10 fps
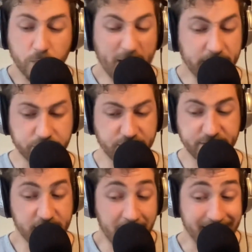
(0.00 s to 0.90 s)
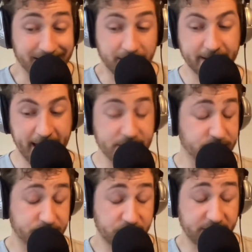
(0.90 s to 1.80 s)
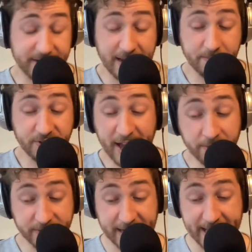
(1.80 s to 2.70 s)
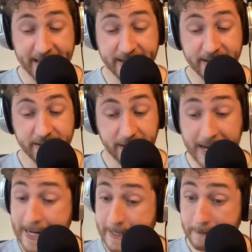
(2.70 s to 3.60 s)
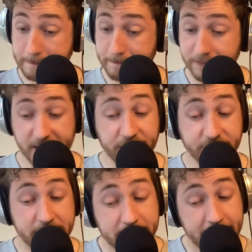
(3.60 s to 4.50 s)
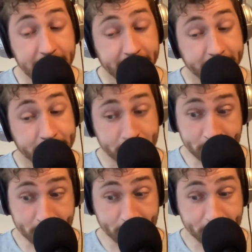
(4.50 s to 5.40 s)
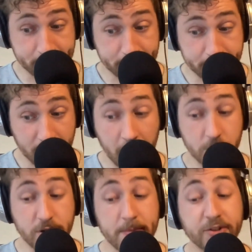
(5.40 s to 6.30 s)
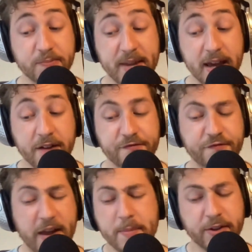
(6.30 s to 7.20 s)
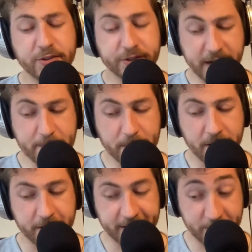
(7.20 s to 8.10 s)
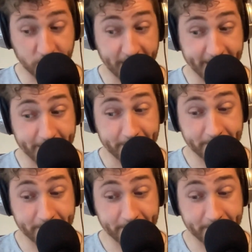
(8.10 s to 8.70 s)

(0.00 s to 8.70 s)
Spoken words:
Well, she's young, and she sleeps soundly. Ah, yes, indeed. She must be a famous sleeper, that one.